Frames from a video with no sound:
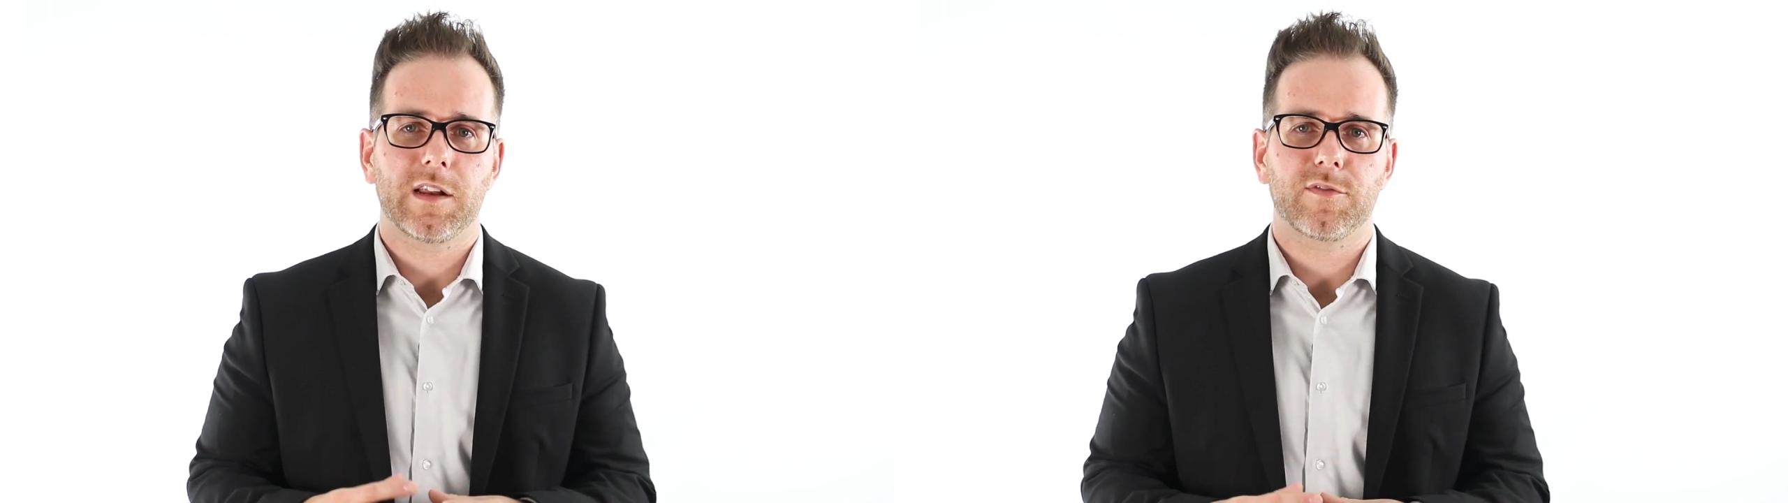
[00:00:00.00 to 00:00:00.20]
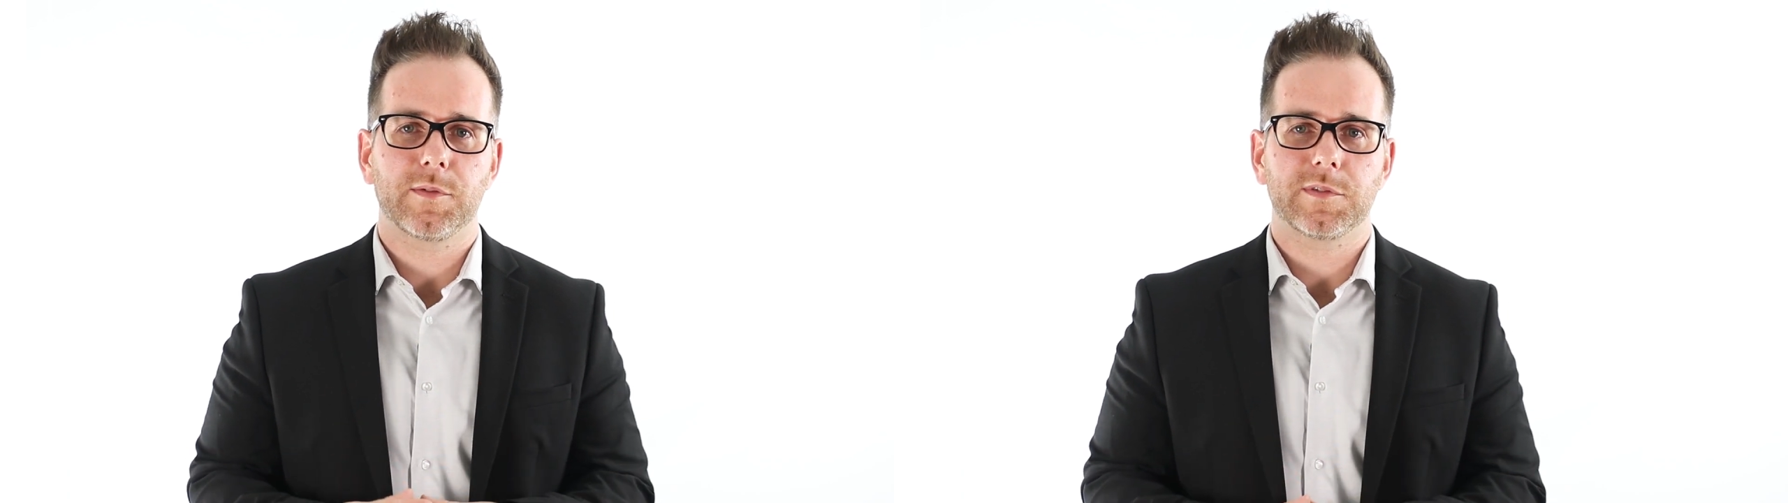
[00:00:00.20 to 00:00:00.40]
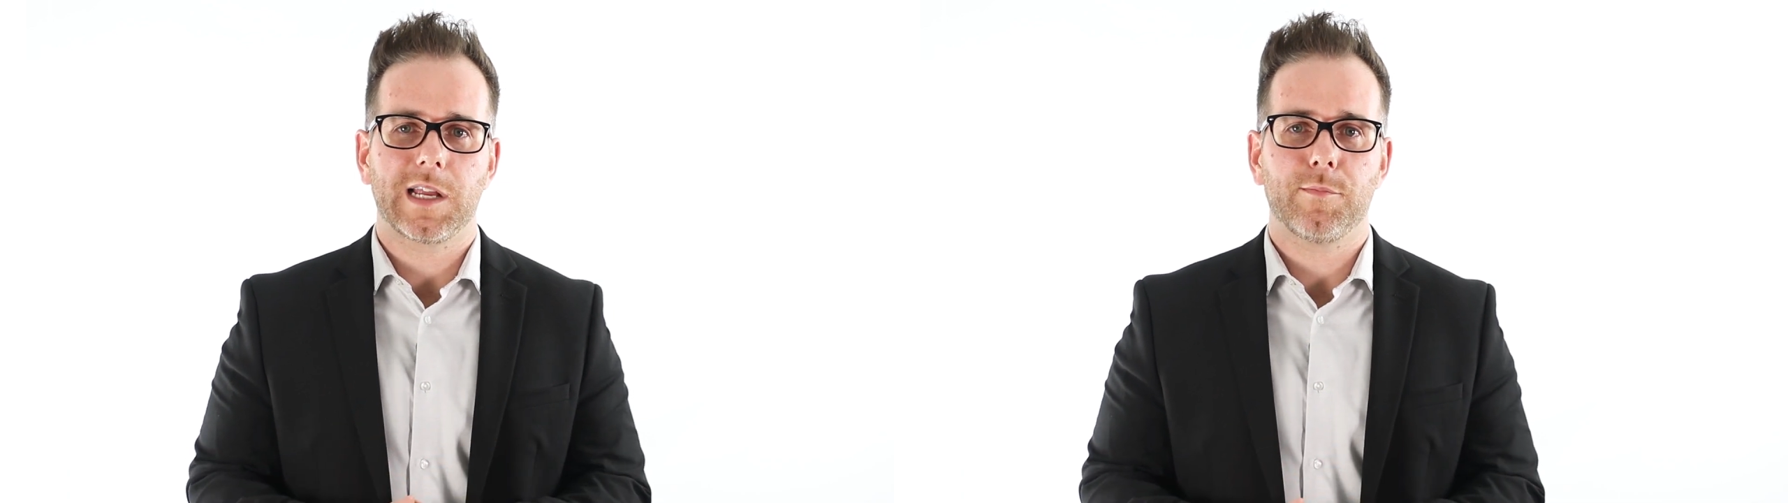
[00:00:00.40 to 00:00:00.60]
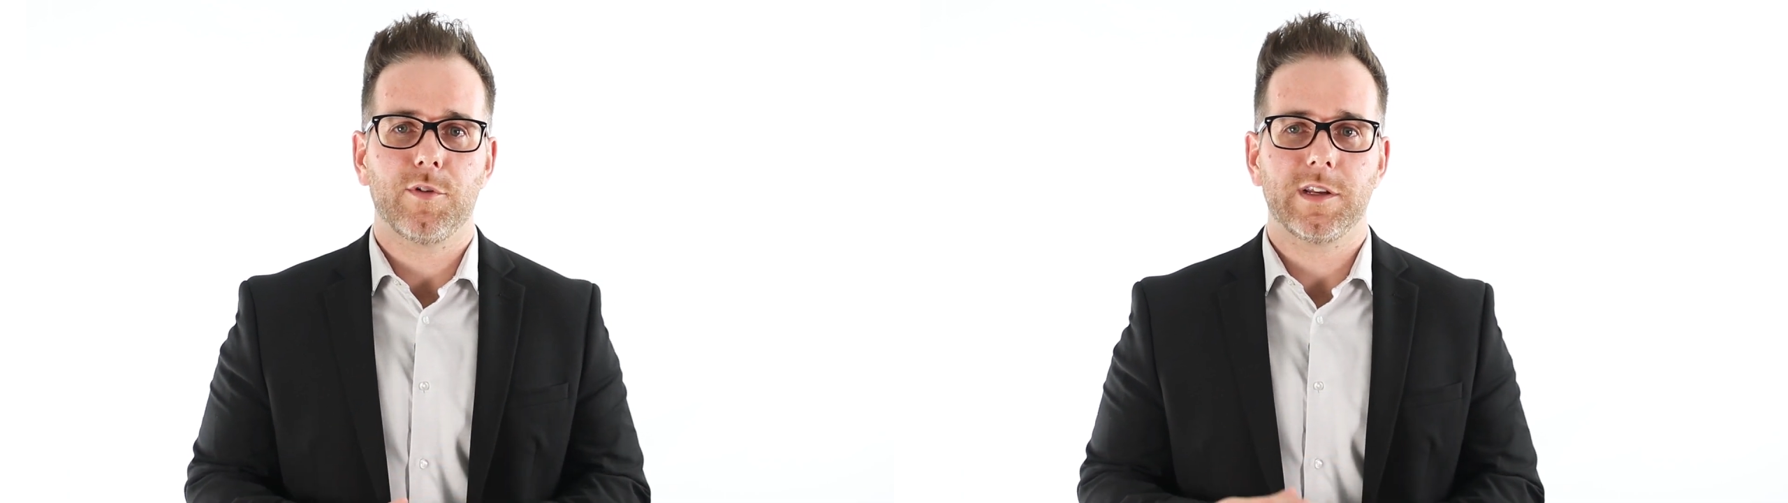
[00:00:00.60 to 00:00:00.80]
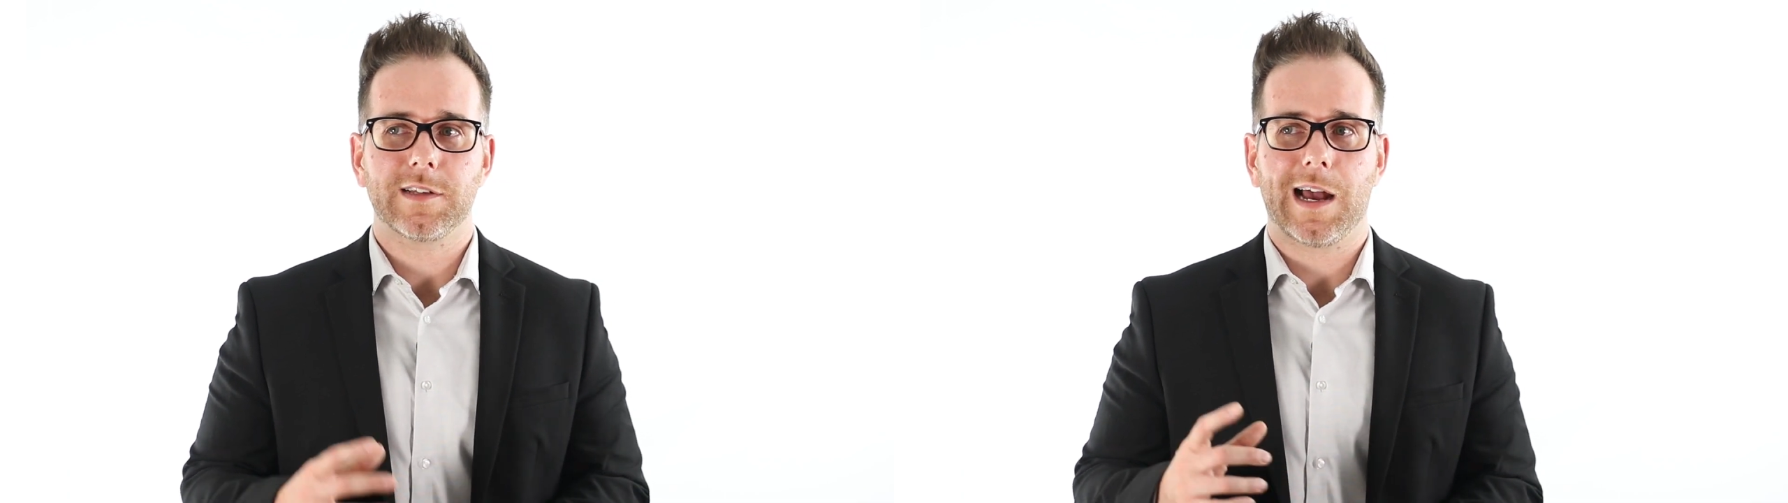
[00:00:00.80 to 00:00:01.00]
at it from a
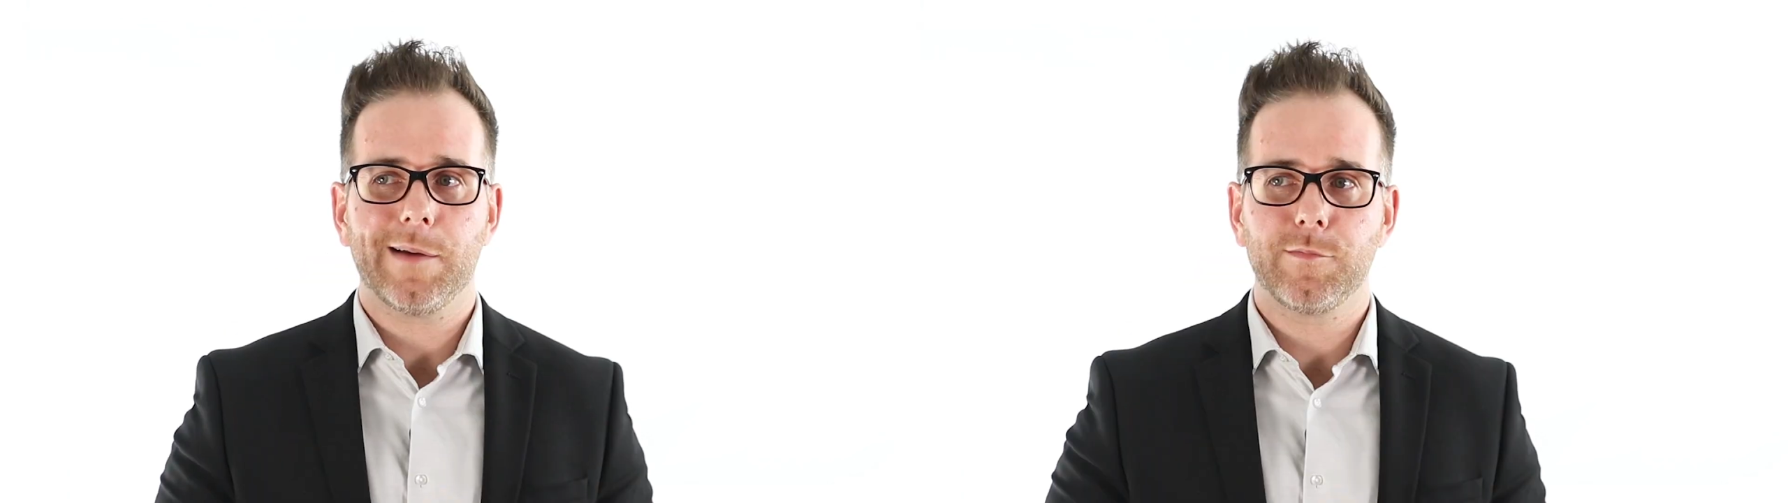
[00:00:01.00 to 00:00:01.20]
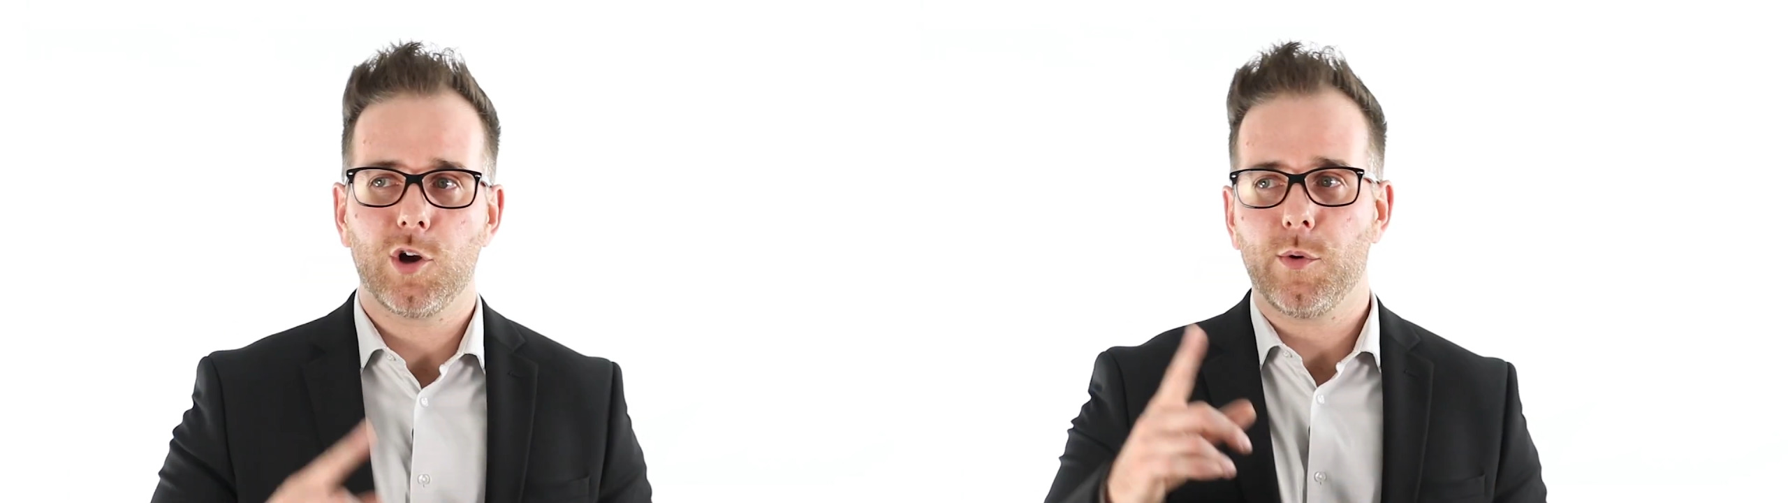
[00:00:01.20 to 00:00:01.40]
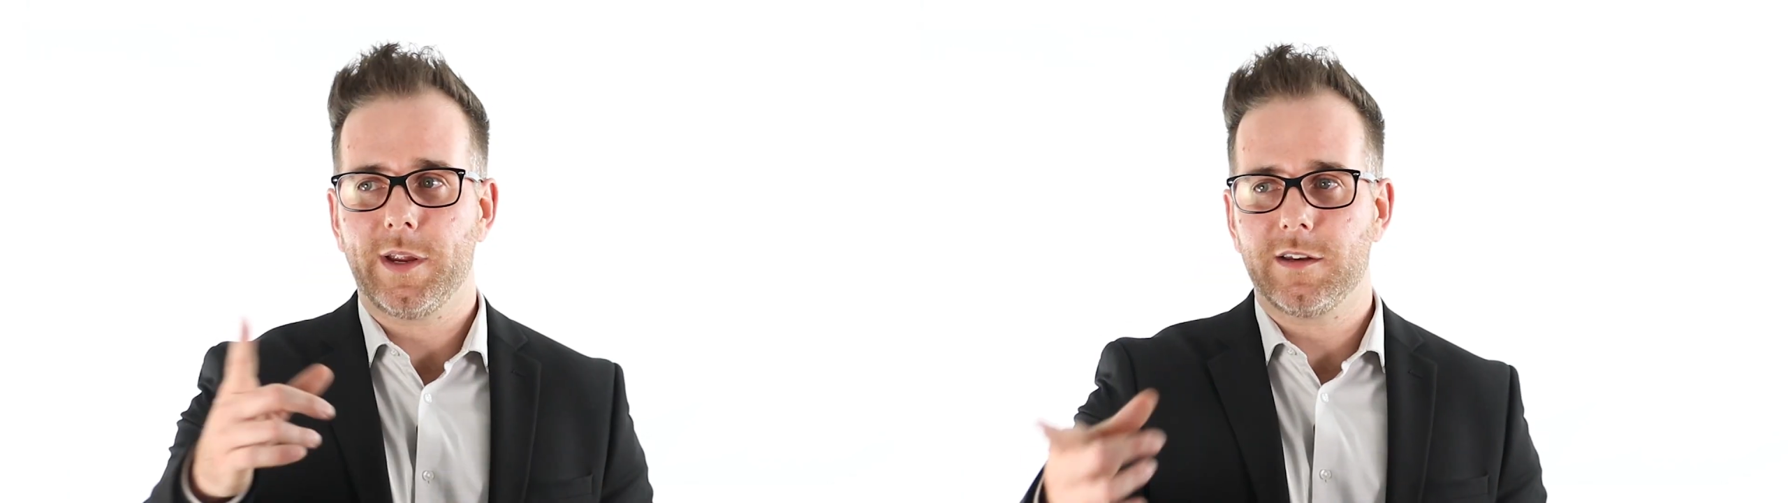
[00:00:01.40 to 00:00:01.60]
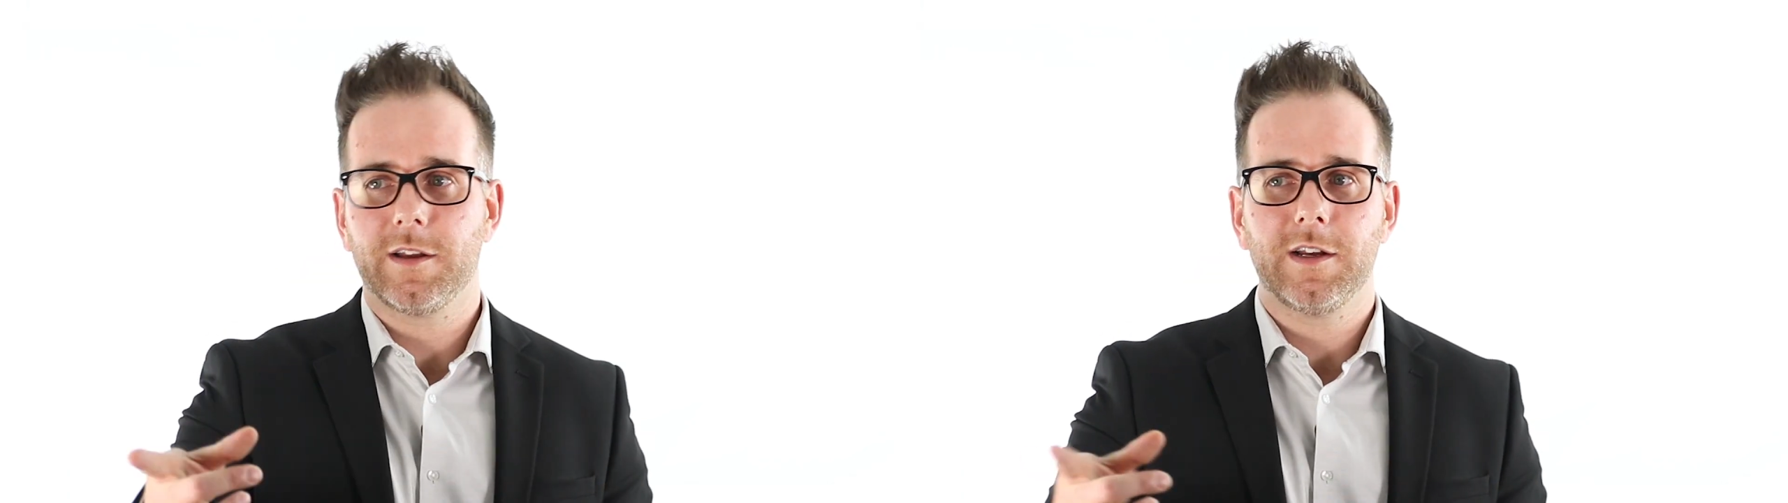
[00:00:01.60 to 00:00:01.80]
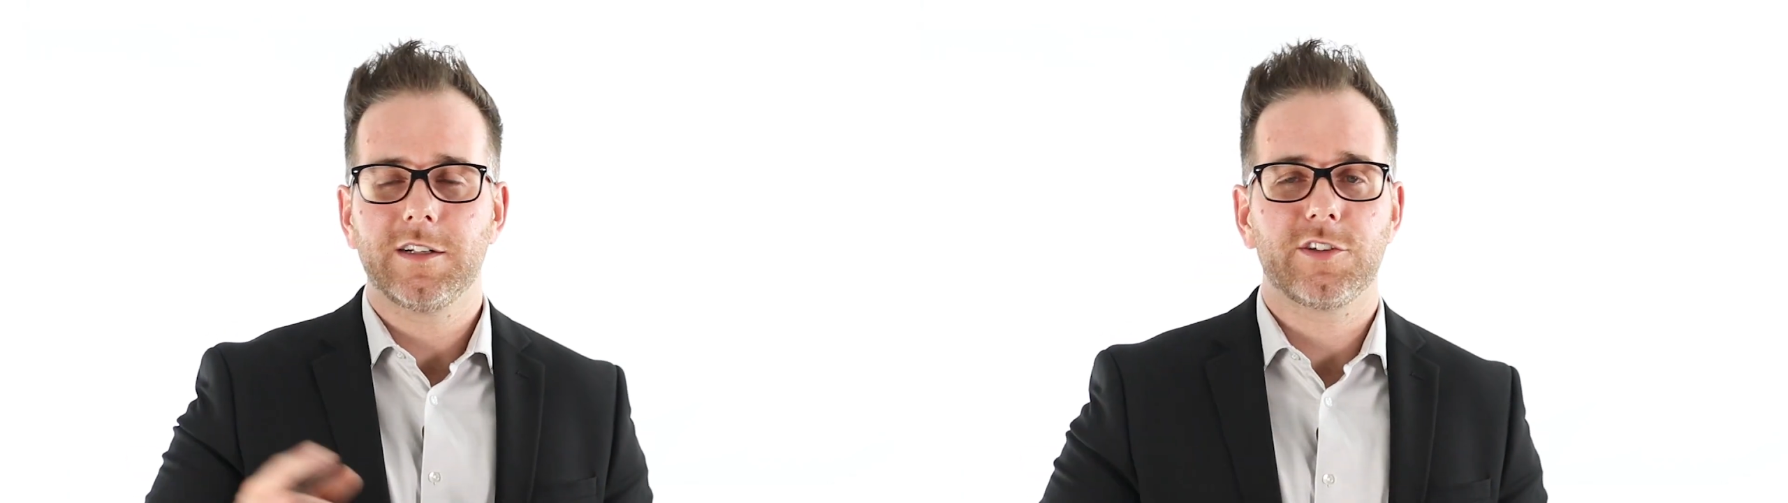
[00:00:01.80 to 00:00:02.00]
standpoint is I'm going